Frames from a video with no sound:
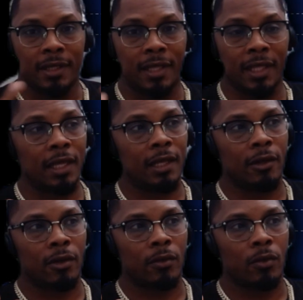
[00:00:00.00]

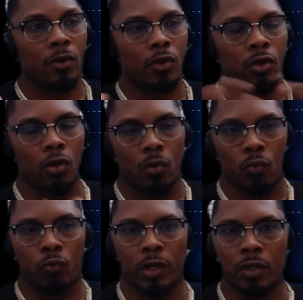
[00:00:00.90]
Then,
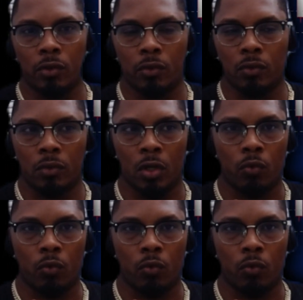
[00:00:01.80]
what do you